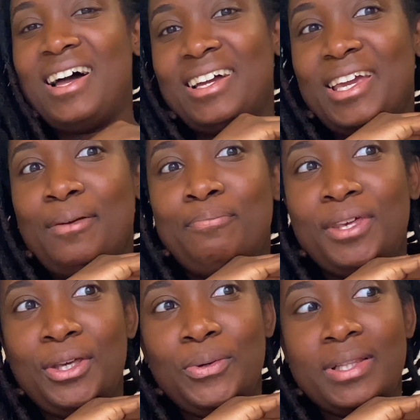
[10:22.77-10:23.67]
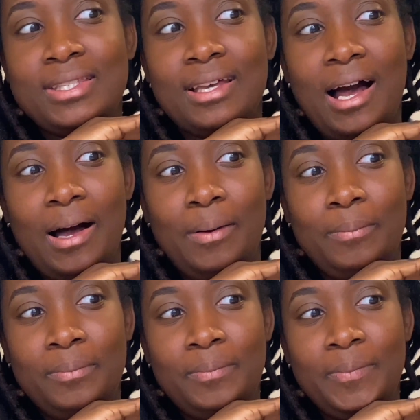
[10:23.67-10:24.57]
He puked
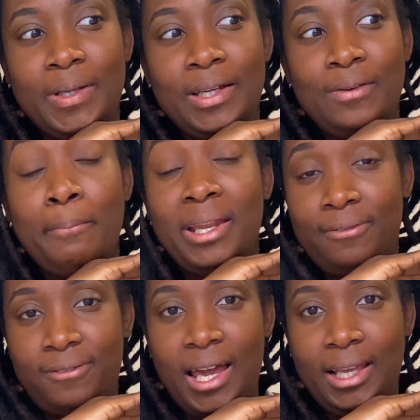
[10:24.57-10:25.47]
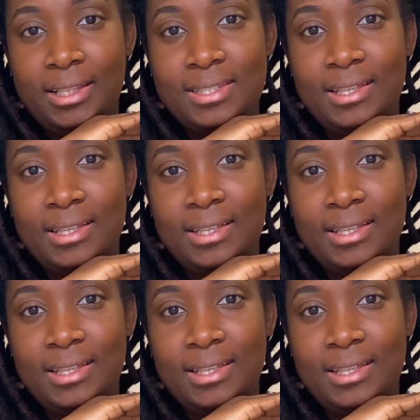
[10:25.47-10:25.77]
mid-flight,